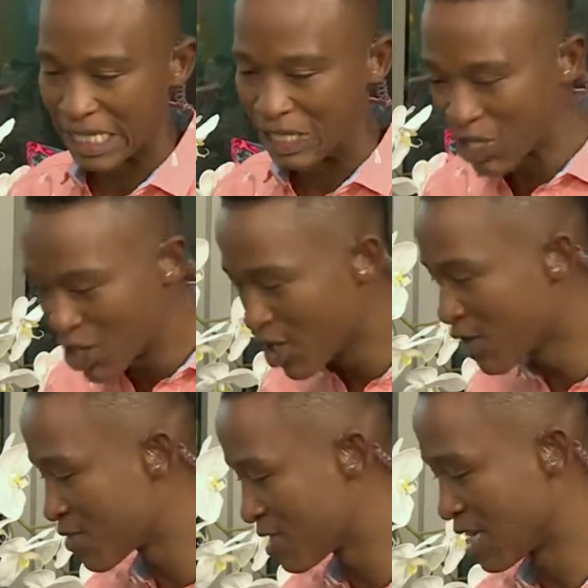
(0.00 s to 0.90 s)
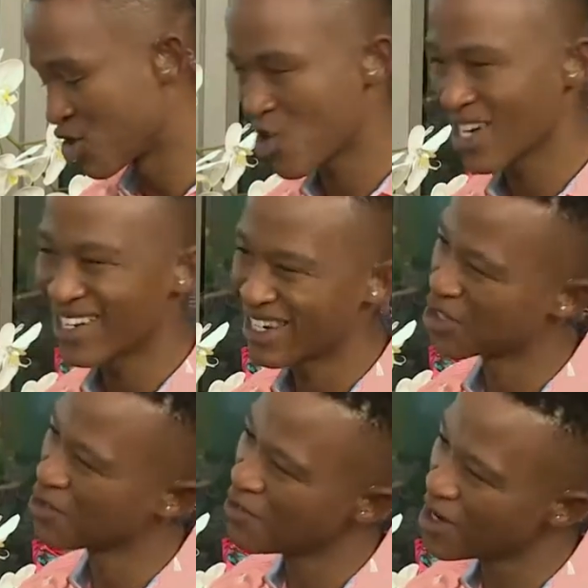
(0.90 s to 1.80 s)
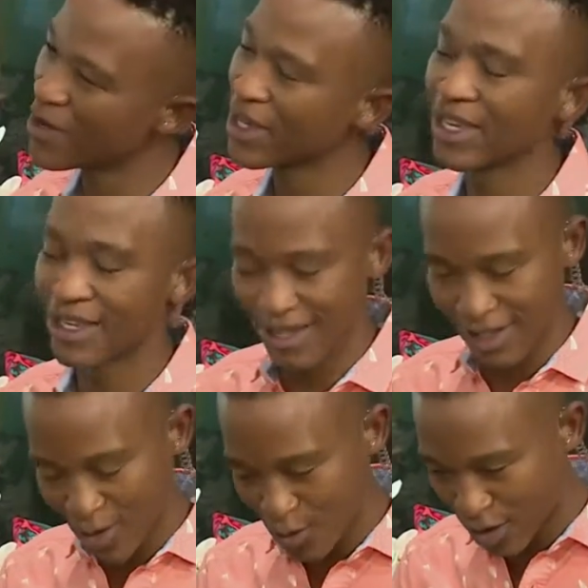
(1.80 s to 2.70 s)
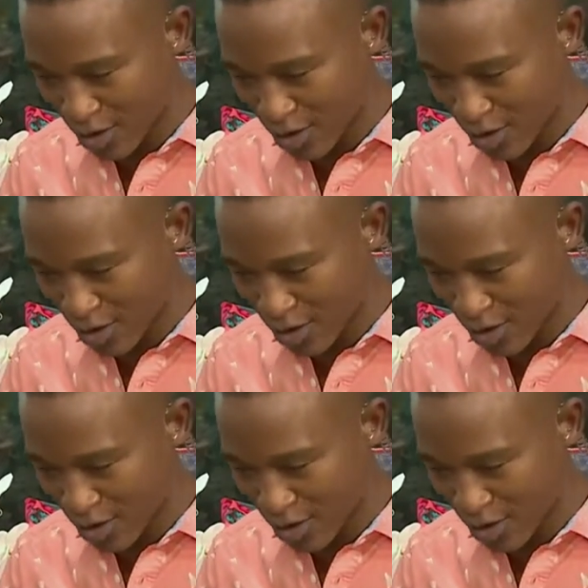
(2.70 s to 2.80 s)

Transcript: the nerves, the adrenaline is flowing. You